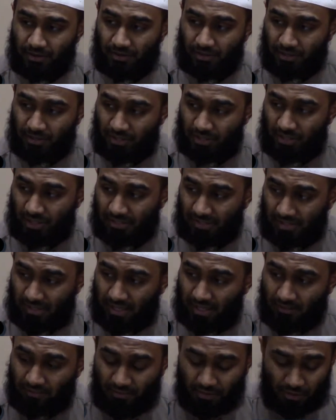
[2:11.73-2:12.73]
So touching the
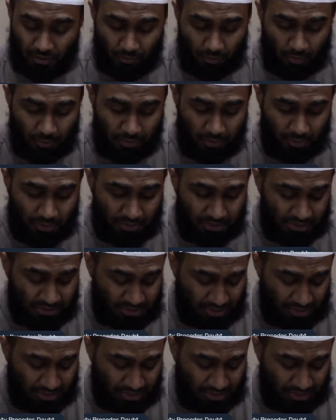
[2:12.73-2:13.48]
skin of another woman with